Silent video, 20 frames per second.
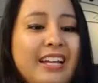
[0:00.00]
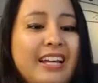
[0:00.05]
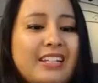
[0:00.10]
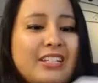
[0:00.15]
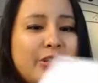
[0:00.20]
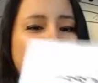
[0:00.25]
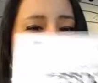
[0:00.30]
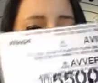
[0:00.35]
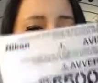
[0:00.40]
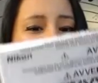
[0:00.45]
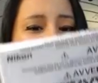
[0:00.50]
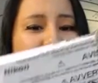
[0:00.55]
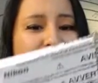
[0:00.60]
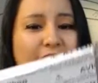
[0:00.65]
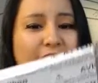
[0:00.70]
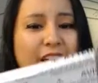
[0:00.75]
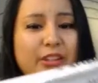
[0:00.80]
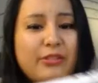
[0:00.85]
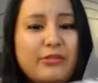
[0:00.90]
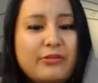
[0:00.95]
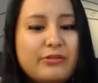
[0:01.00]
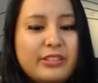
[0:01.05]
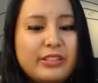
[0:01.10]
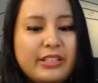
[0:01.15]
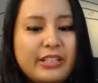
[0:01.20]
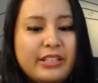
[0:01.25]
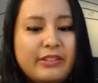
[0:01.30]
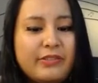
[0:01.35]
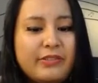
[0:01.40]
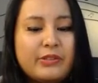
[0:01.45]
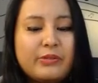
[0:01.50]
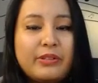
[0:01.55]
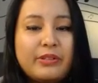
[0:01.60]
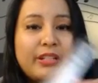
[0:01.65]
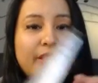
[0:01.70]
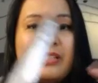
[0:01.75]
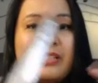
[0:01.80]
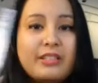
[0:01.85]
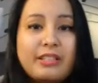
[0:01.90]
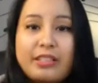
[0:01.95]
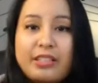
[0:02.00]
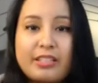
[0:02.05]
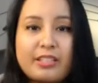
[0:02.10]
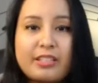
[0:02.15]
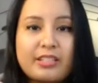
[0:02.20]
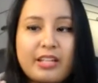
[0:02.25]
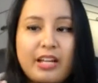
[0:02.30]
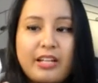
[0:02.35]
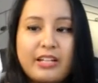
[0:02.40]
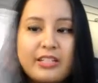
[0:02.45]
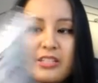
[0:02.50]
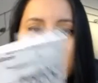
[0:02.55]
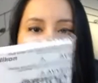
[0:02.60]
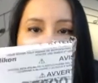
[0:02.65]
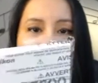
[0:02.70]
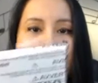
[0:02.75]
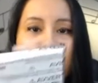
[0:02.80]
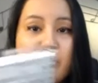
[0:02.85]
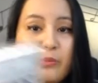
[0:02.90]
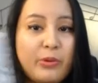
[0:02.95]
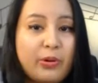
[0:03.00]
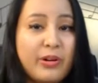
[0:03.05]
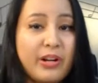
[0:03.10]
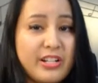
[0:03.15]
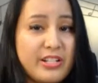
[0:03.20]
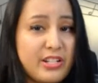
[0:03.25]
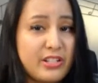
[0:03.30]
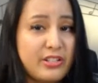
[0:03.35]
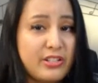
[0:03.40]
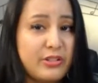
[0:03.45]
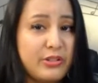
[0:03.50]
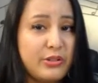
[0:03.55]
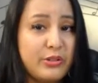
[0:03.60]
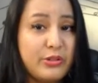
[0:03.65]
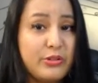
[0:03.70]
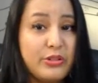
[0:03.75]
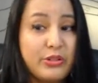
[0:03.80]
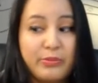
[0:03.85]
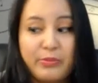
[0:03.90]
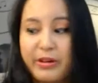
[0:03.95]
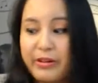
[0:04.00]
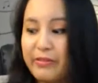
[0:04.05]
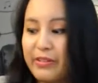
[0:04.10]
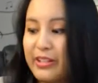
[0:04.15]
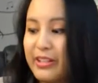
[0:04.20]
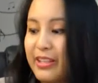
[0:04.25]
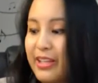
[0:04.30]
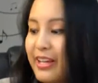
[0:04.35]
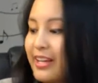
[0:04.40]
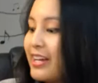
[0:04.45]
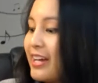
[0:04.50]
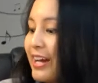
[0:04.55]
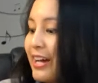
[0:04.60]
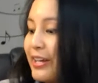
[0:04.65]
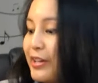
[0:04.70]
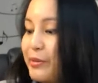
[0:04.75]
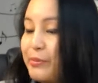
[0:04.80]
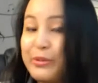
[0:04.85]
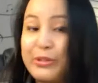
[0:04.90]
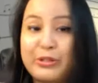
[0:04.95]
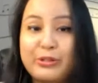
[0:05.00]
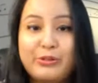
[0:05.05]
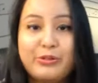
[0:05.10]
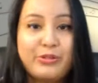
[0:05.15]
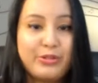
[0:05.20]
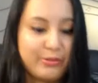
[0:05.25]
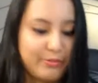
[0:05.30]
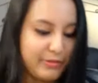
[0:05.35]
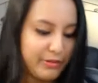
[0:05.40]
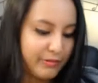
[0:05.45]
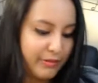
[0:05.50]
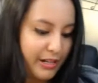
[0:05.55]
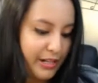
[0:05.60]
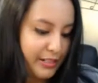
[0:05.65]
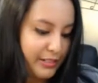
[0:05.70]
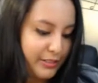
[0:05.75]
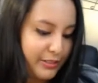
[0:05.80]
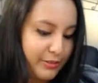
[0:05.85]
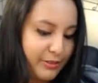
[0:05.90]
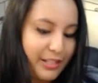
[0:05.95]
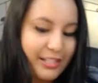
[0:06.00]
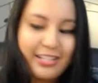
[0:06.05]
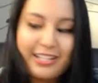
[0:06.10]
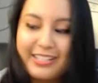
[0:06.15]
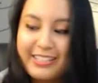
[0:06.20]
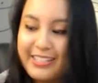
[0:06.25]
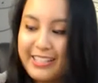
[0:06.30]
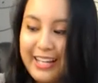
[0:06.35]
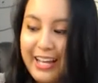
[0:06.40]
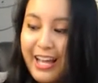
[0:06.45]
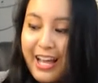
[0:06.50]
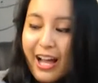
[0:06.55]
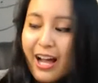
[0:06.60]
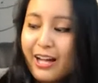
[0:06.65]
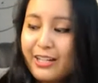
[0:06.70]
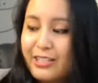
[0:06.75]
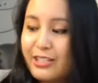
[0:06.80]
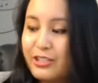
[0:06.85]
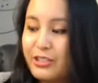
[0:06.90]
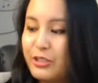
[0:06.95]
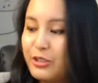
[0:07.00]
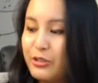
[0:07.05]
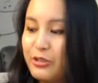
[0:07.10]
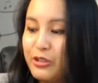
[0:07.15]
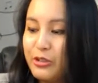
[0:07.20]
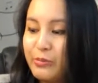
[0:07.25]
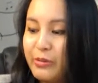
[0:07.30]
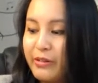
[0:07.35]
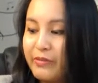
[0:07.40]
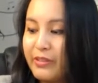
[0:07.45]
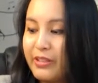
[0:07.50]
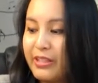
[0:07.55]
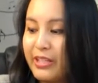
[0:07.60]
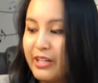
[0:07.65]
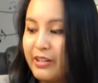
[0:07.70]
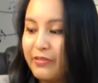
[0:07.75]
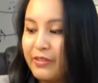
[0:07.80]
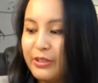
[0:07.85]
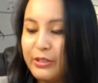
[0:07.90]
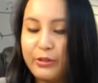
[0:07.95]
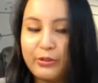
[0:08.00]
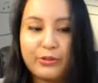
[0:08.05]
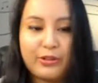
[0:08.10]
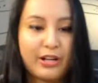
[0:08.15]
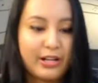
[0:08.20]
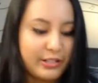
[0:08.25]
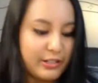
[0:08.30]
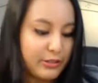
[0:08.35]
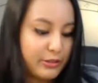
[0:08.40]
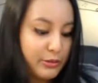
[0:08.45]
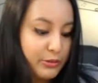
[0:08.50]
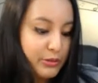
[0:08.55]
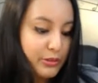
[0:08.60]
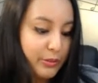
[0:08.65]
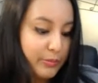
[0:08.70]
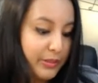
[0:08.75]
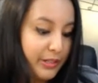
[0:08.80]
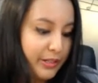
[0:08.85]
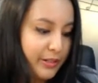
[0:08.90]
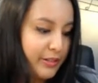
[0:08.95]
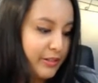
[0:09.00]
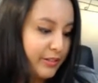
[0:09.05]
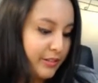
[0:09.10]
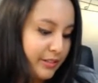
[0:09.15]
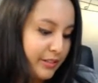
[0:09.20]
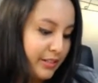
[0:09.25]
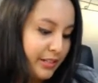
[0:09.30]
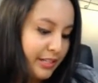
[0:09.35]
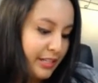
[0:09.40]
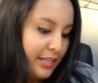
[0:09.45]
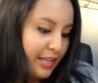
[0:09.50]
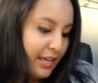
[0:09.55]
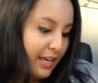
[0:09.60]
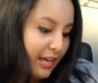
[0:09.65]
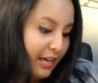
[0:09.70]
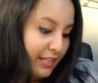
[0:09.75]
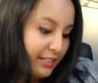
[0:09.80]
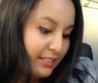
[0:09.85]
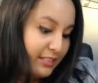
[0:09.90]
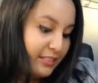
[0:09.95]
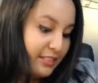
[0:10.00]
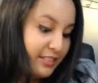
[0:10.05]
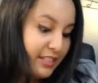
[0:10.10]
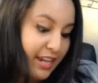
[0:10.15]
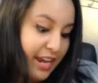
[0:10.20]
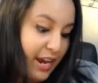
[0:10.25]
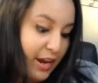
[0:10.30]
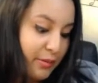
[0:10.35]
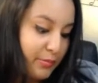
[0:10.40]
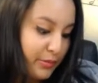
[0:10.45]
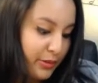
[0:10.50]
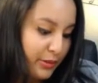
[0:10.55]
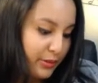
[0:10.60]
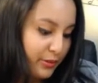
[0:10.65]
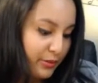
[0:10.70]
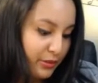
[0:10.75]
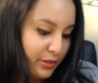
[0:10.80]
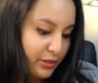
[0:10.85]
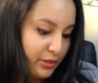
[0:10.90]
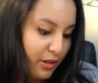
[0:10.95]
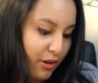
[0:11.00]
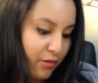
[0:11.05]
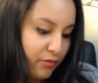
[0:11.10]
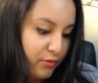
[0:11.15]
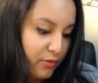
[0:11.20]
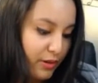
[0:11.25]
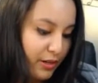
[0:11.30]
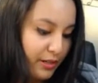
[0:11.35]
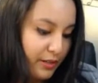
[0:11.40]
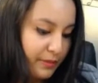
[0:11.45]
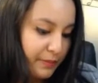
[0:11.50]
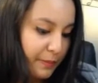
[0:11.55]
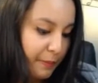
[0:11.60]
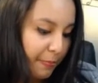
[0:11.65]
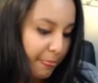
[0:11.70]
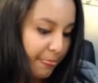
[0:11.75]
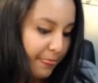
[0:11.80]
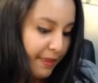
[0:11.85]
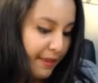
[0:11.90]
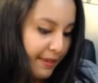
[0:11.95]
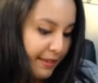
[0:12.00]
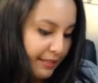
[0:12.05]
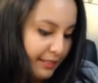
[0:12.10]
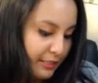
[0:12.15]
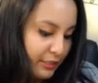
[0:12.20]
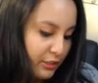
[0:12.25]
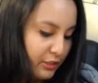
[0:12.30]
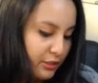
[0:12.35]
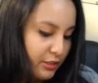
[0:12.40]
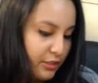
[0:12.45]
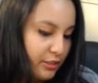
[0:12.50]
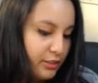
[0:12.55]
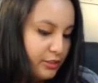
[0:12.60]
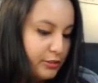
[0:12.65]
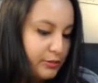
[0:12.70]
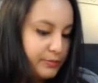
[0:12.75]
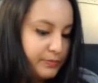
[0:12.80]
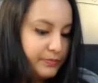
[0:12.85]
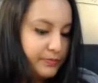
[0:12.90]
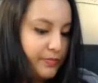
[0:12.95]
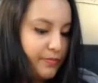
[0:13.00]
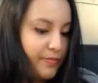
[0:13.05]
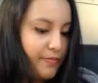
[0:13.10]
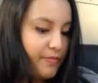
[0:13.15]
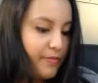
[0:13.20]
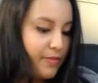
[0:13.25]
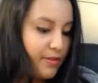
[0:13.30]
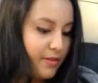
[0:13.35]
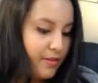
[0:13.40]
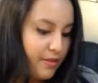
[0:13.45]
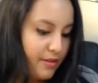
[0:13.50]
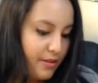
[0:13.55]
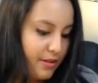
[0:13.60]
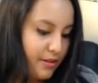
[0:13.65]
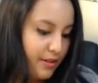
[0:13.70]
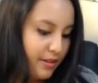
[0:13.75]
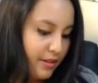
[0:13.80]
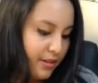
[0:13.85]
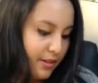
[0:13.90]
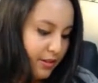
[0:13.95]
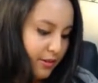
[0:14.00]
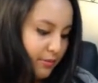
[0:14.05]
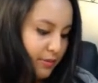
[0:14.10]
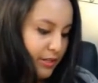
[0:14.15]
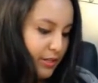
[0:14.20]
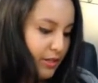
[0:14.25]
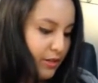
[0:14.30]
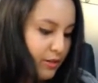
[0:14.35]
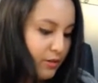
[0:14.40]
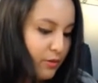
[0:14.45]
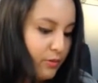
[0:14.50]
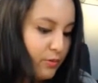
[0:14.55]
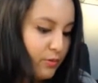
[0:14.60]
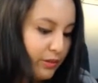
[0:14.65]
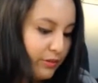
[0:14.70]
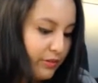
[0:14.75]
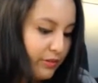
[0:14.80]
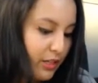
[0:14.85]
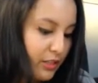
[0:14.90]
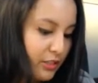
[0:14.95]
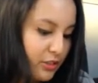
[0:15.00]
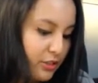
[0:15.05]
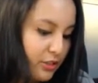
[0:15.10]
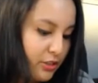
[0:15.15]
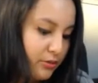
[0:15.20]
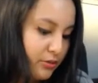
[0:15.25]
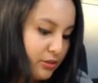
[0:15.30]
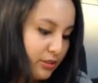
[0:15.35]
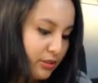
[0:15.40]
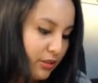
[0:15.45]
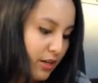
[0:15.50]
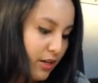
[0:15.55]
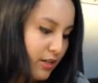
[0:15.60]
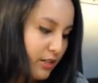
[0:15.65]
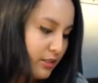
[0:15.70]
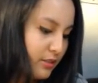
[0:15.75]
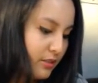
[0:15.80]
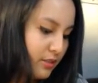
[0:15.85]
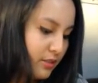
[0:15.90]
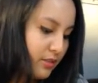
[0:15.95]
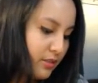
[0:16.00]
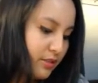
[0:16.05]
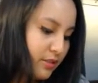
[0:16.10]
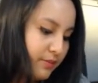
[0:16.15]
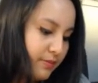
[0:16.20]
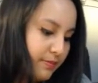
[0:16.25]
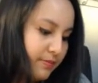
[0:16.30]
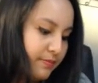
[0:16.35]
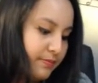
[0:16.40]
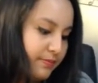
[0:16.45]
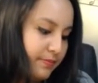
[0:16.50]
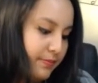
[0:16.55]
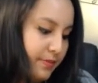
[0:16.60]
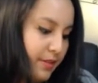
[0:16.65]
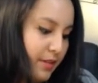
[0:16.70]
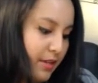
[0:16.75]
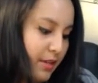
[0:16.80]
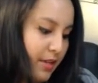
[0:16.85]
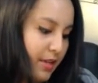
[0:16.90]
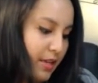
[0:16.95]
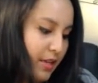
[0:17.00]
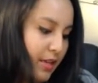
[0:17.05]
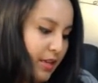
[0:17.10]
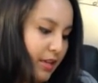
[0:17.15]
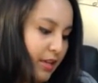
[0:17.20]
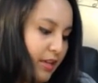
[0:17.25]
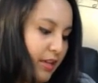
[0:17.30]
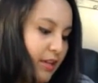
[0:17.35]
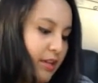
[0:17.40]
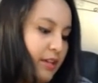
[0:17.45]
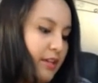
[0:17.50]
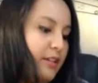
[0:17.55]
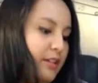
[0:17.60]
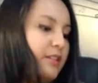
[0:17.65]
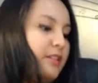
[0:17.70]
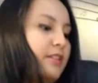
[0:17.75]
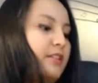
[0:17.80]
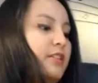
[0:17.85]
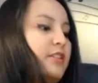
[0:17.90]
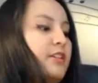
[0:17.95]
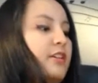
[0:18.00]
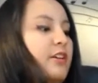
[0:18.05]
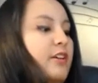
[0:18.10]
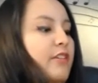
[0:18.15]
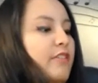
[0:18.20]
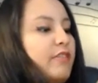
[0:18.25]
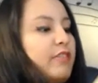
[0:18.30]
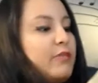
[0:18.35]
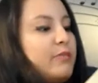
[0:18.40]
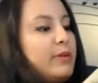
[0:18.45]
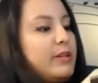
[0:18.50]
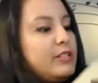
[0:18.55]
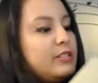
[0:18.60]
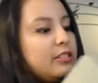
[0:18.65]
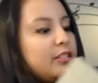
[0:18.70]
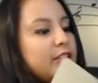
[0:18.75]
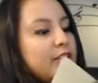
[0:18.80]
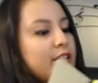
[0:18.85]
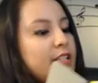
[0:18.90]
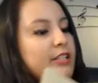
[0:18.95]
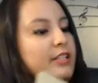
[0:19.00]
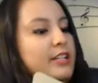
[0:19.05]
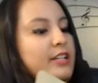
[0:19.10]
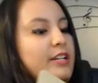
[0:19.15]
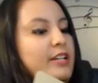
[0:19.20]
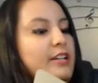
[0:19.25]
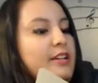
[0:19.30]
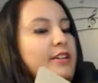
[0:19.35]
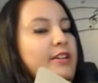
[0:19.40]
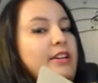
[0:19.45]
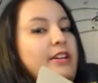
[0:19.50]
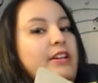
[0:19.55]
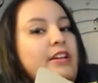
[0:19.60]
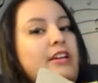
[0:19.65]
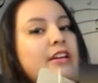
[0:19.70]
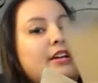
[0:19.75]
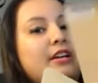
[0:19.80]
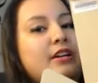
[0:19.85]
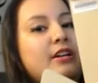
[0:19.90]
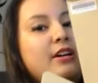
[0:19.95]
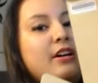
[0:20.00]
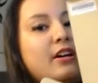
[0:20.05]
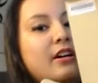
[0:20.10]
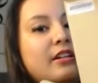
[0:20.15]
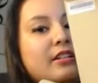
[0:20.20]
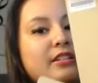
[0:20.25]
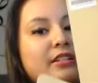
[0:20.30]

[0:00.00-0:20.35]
to be honest, I don't really even read this kind of stuff anymore. I just YouTube everything. I am a YouTuber, right? So I just I just YouTube everything if I don't know how to do something on a uh, camera or software. So here we go. We've got two slots, and we basically got